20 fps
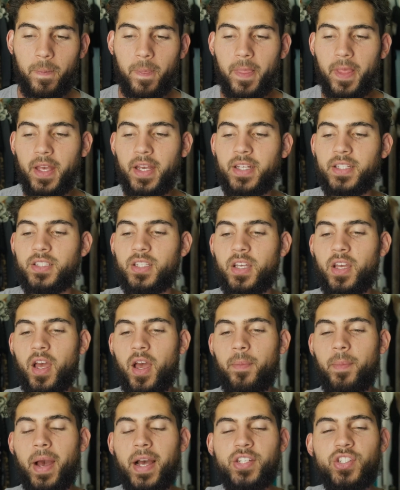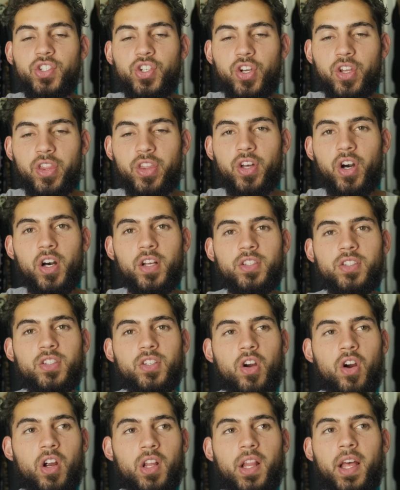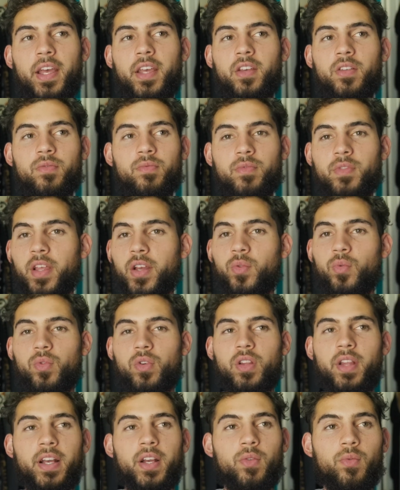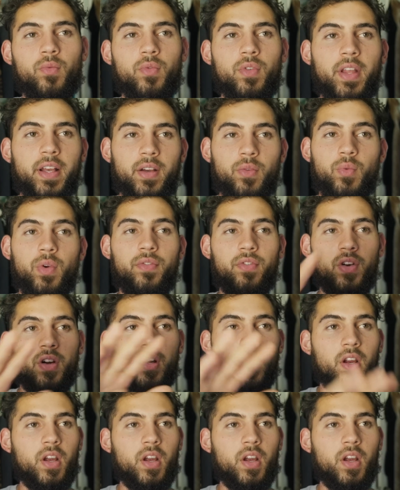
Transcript: is, imagine your thoughts are like a river.